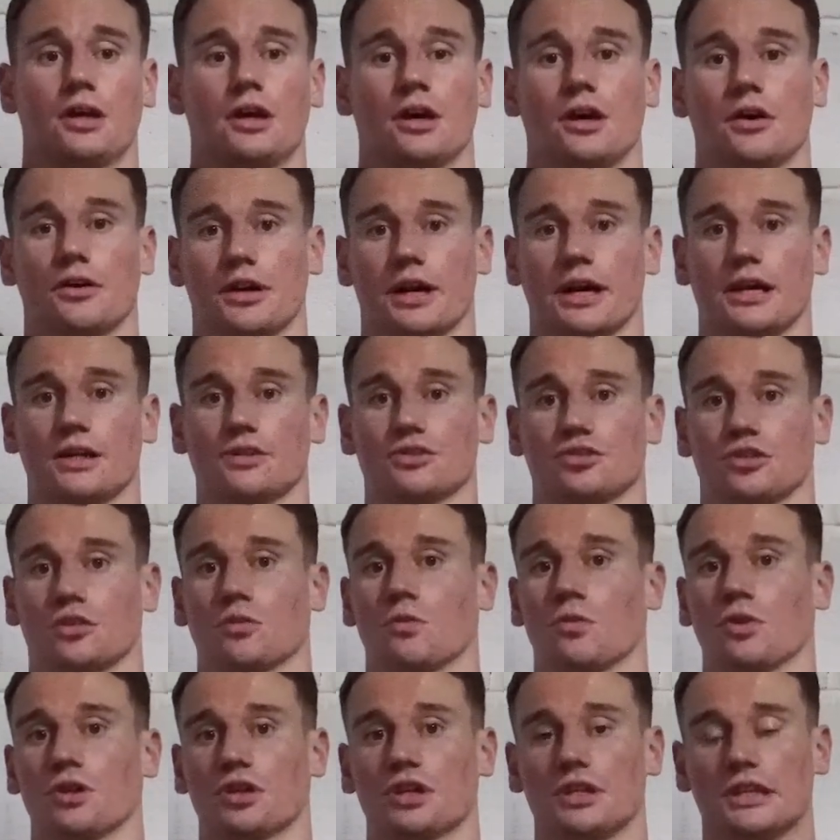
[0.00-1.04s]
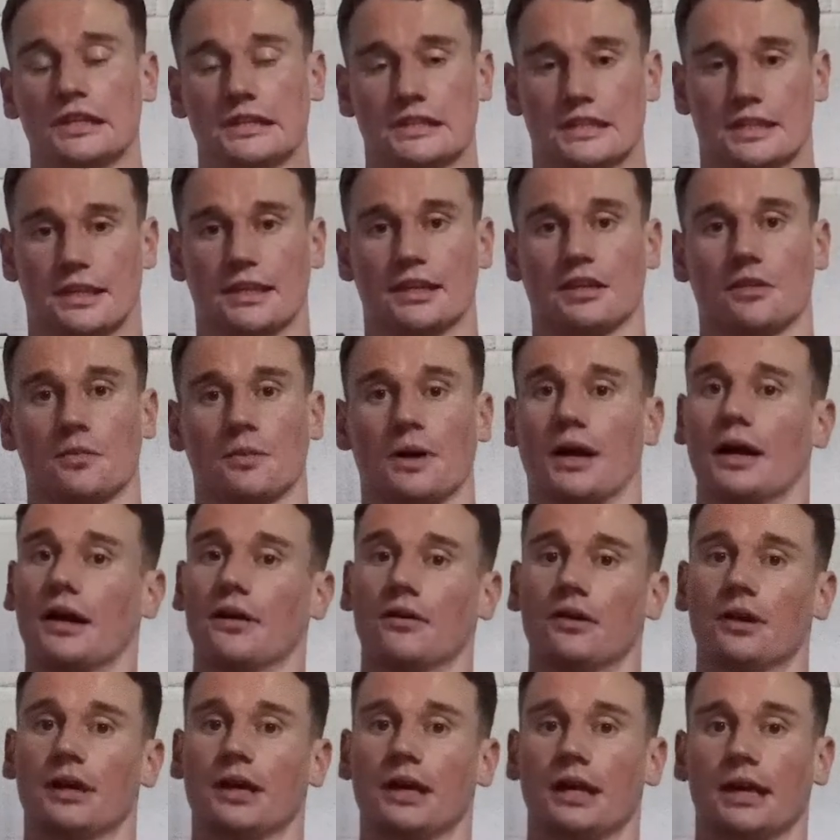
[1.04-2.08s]
Okay, so what you need to think
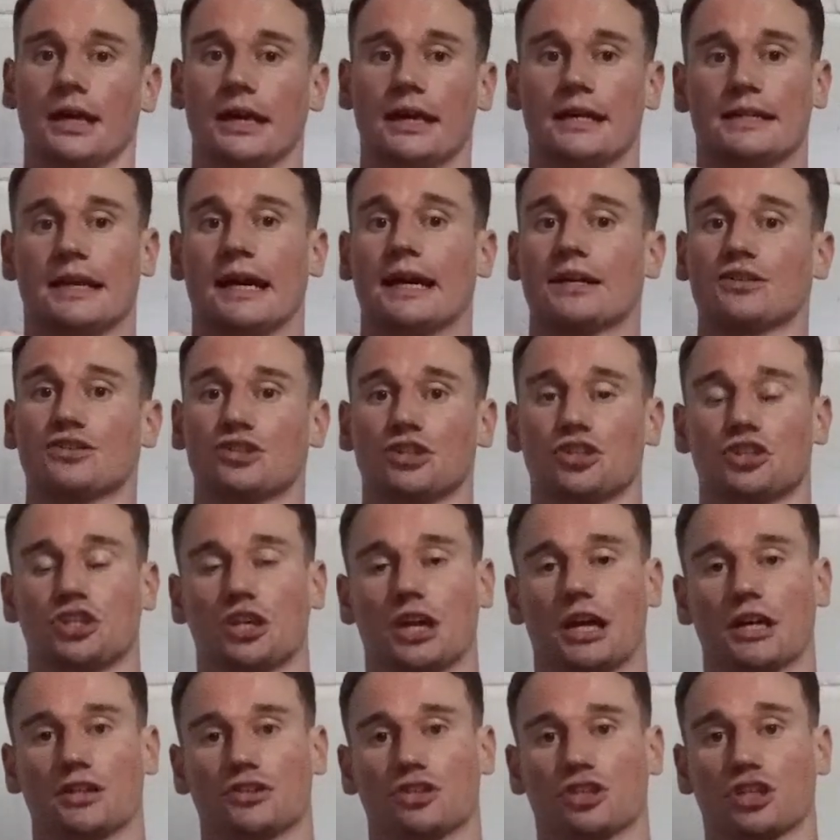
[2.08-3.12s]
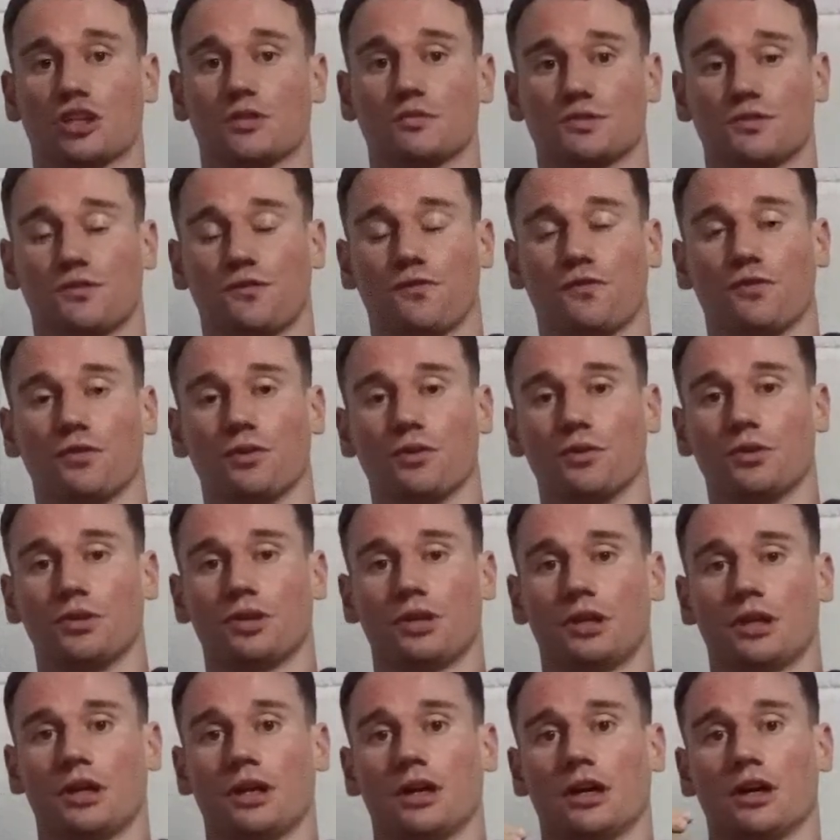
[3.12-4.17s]
about is as your chest comes
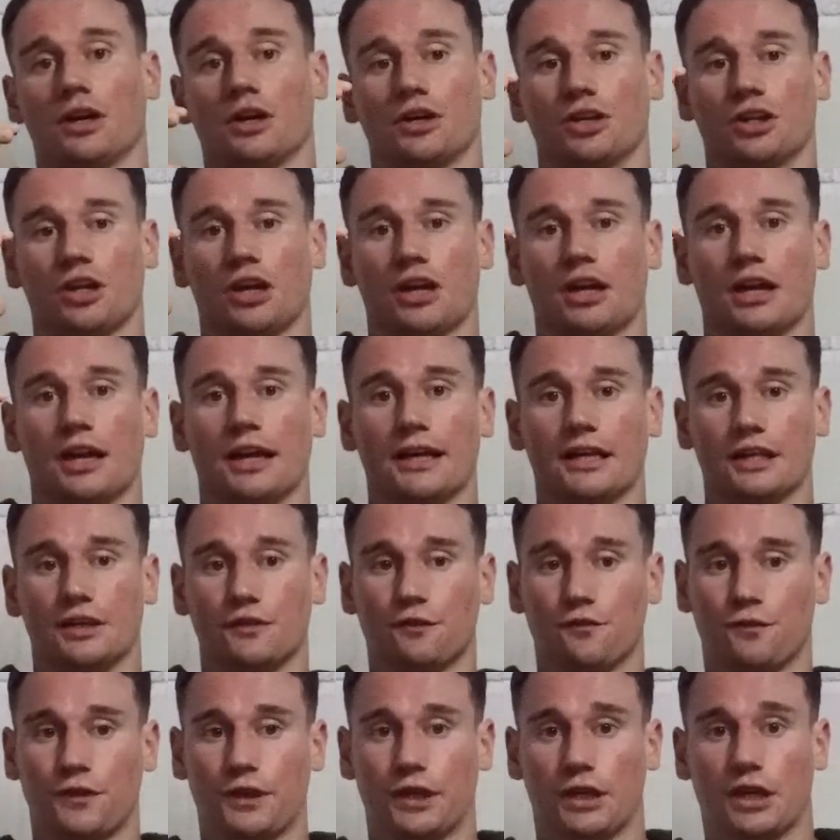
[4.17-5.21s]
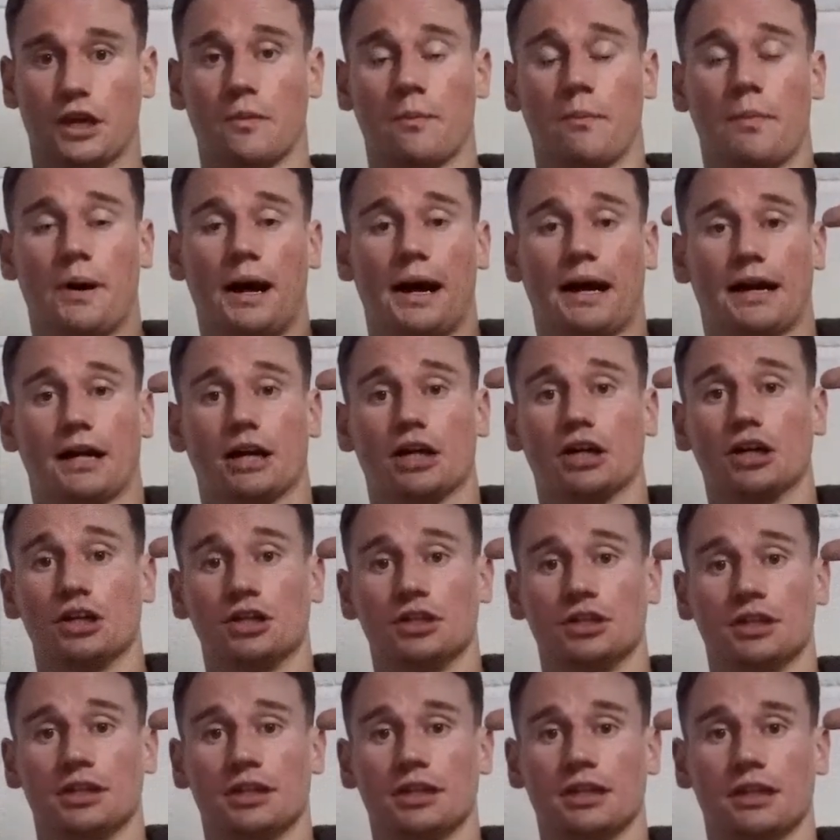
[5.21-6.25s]
forward, you're going to let your feet come back
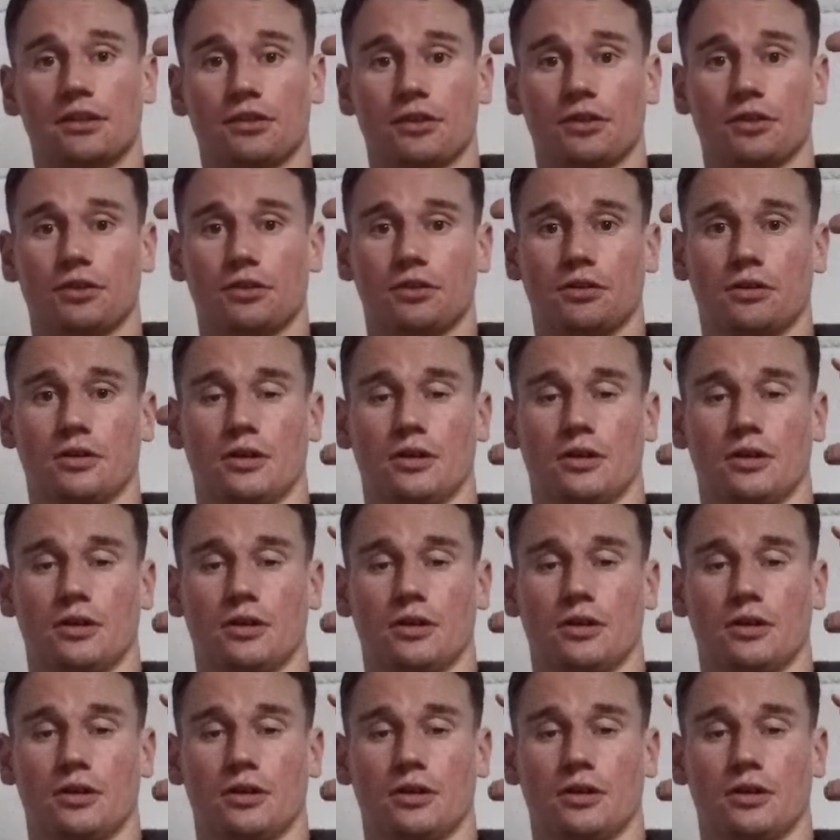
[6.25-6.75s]
underneath you.